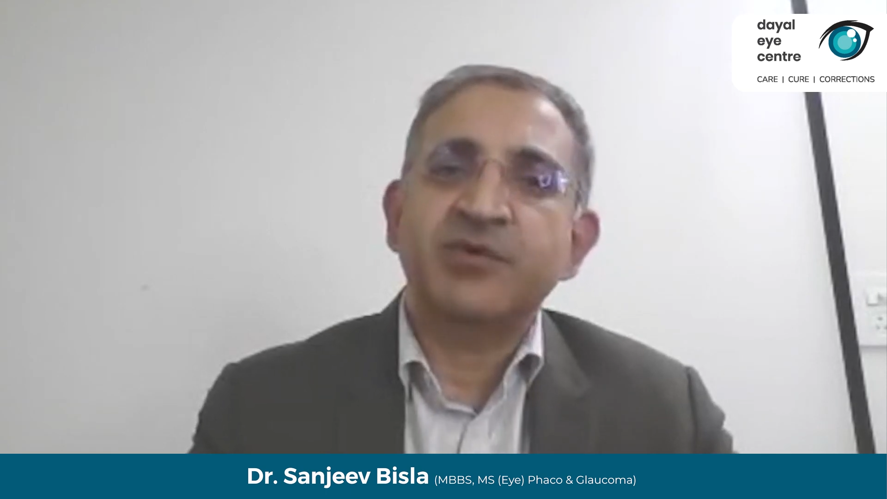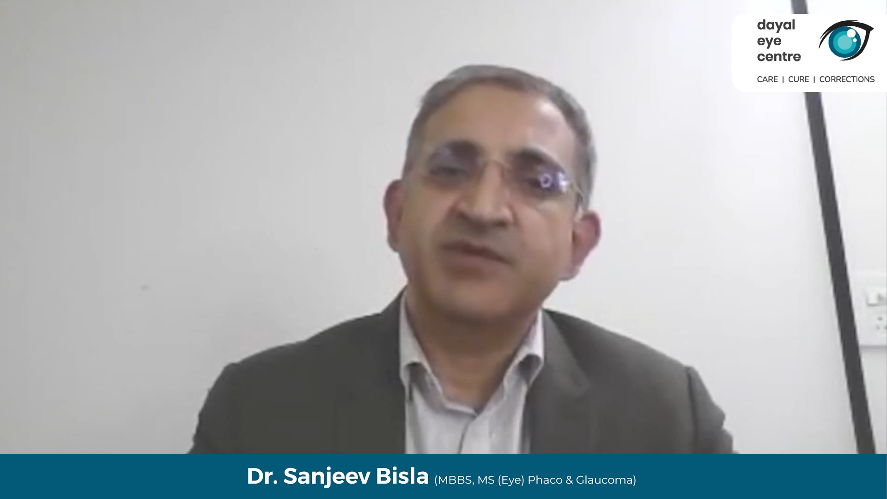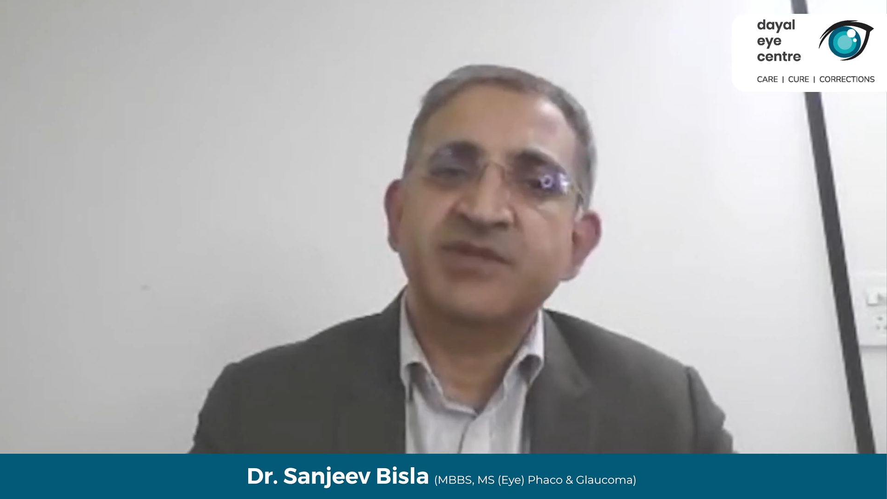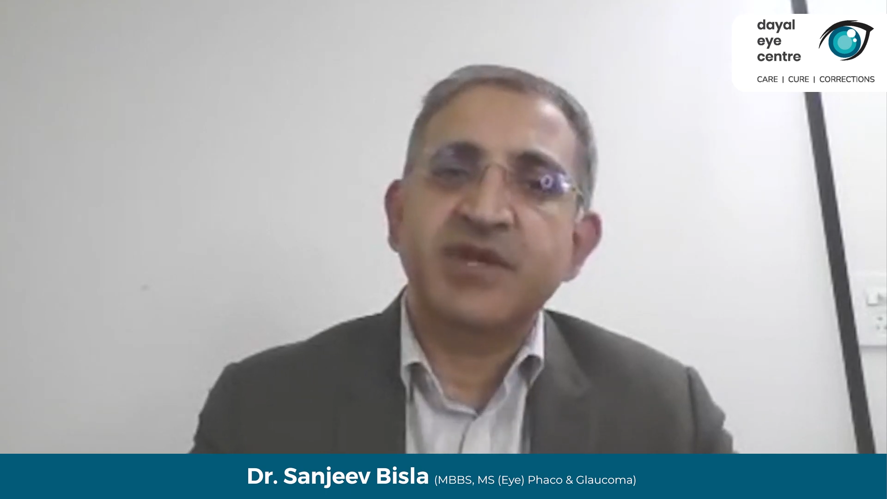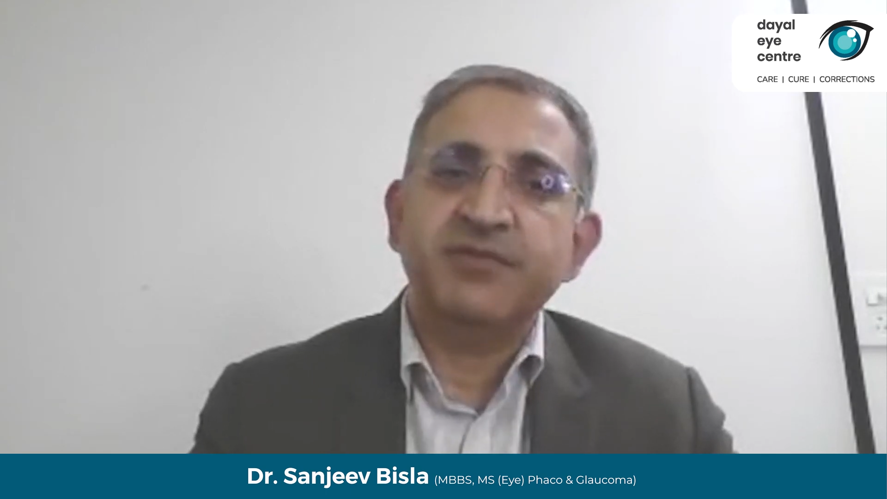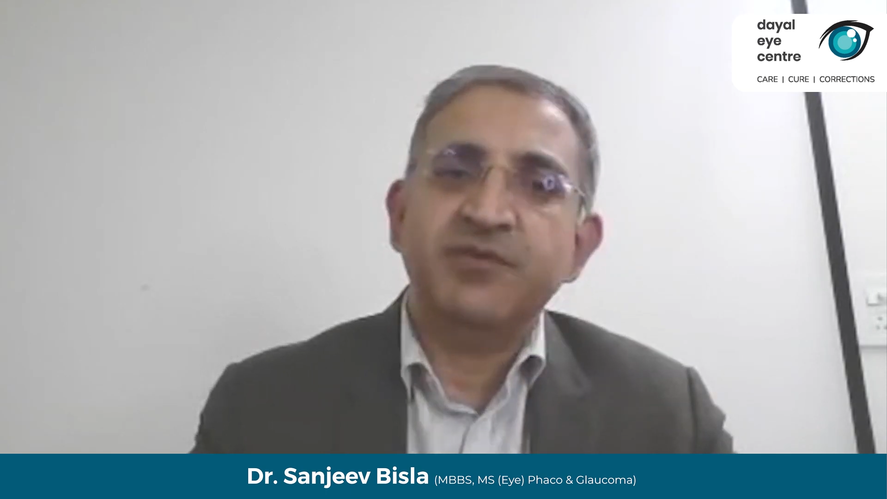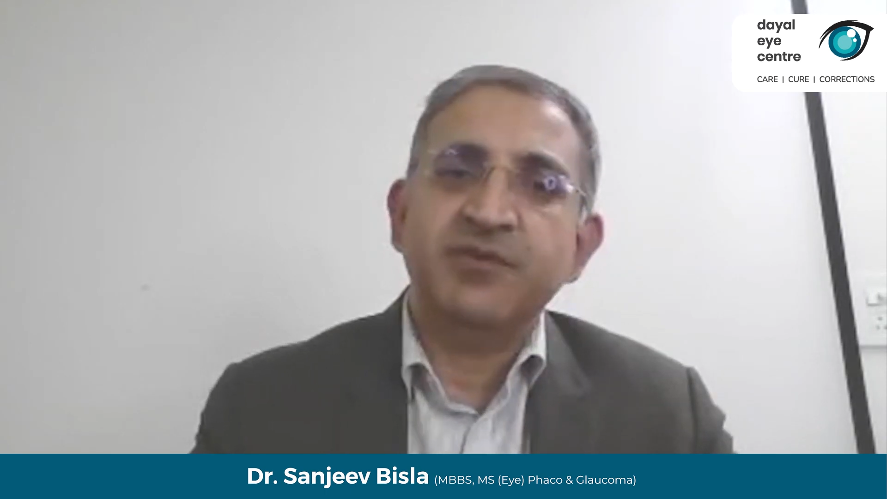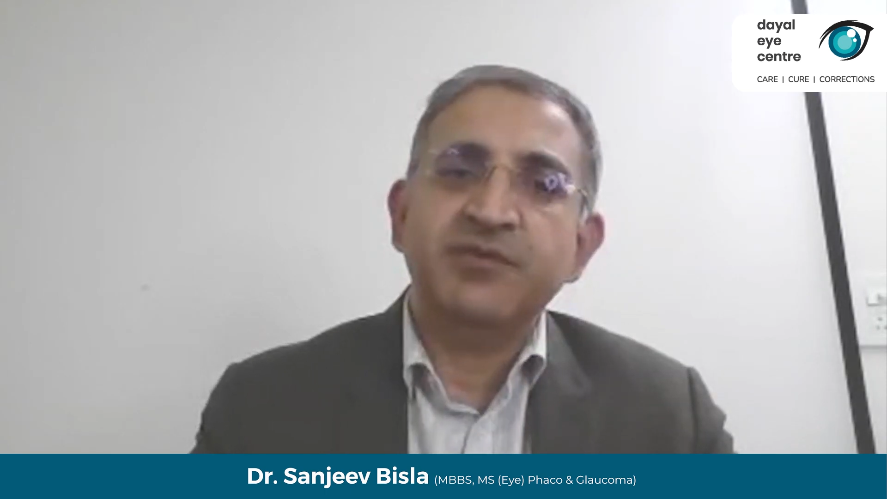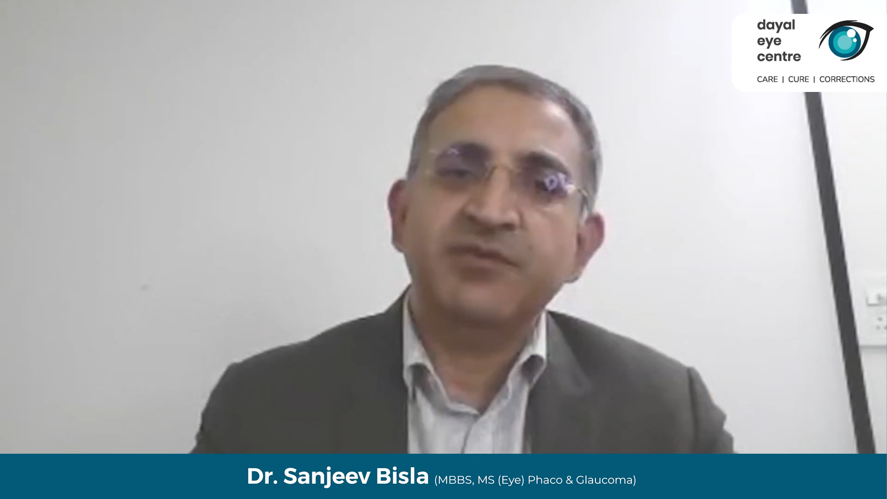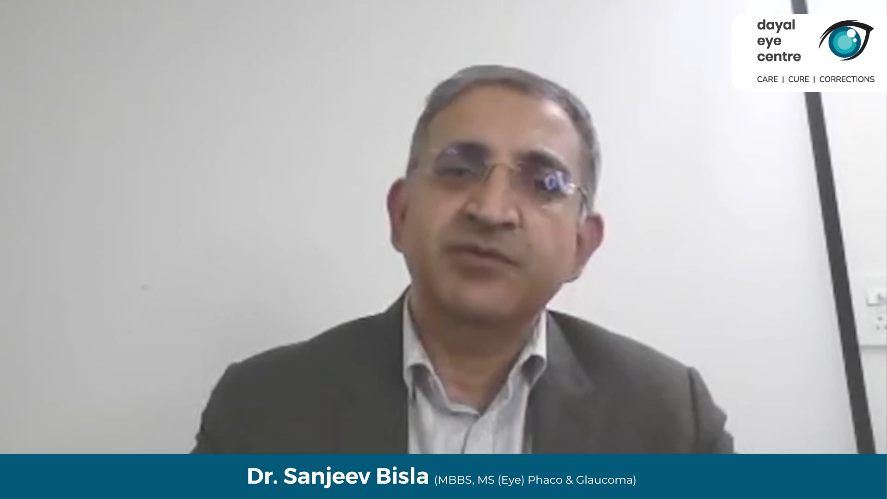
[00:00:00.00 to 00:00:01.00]
procedure I
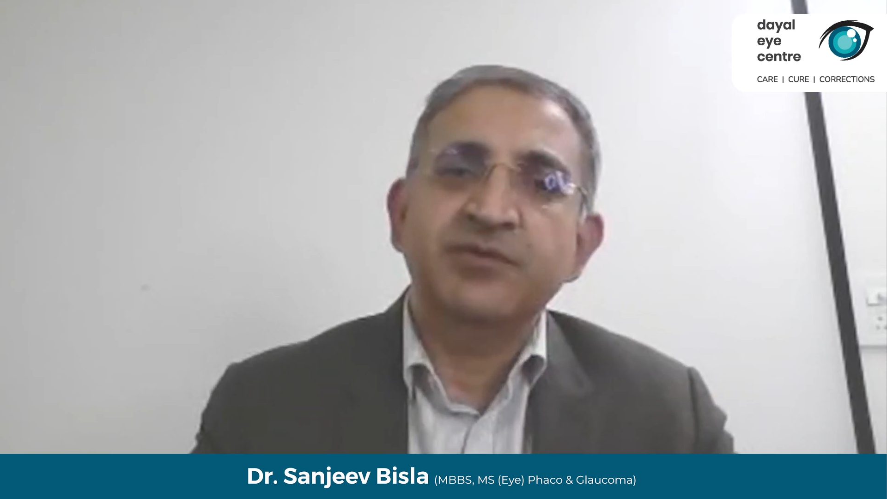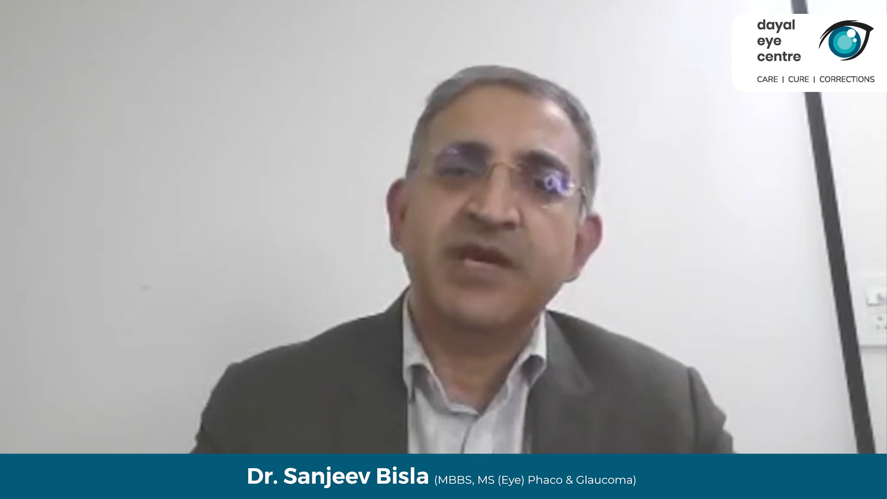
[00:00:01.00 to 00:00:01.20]
want to do,